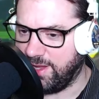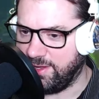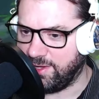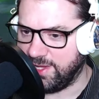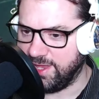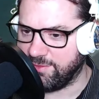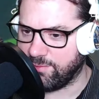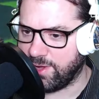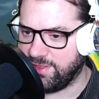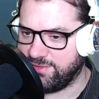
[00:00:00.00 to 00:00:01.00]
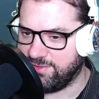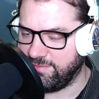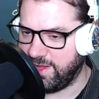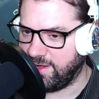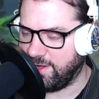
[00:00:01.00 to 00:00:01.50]
like even running this
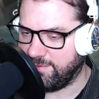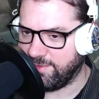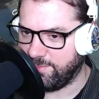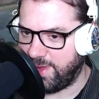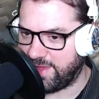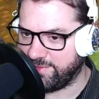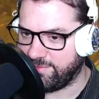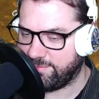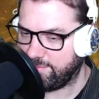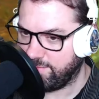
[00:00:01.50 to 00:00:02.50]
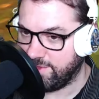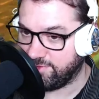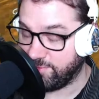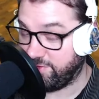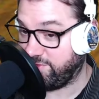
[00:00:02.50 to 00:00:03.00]
event, like for the past, this
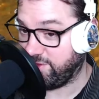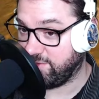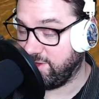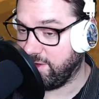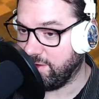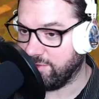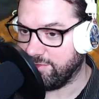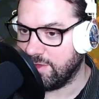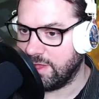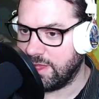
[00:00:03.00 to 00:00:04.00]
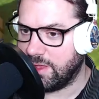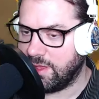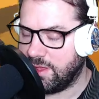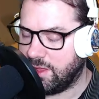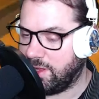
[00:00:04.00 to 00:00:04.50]
will be 6 years.
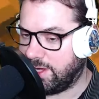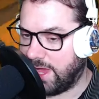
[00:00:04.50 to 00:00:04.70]
Like